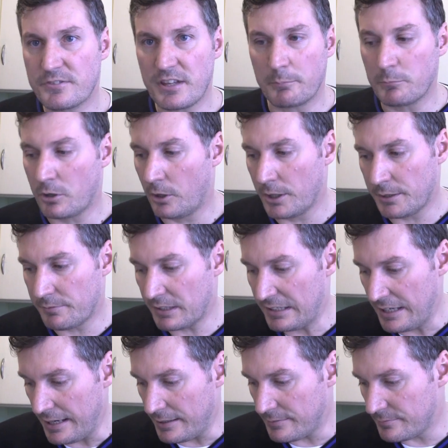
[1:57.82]
some kind of a
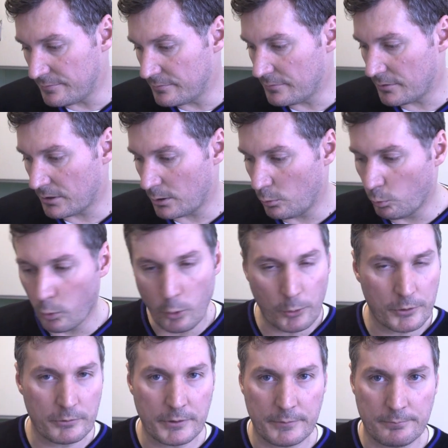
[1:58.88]
kit. I've got
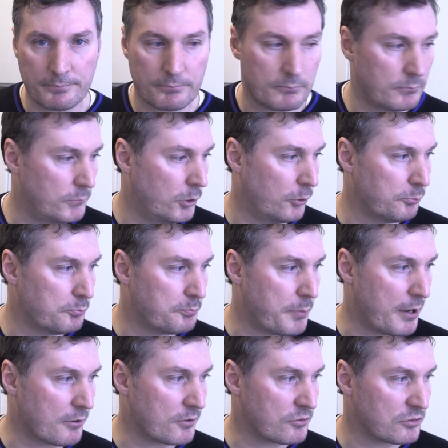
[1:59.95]
water and
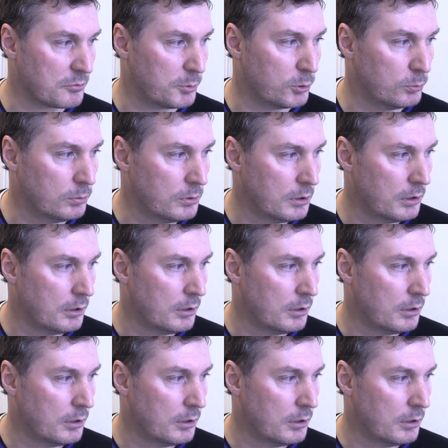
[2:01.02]
non-perishable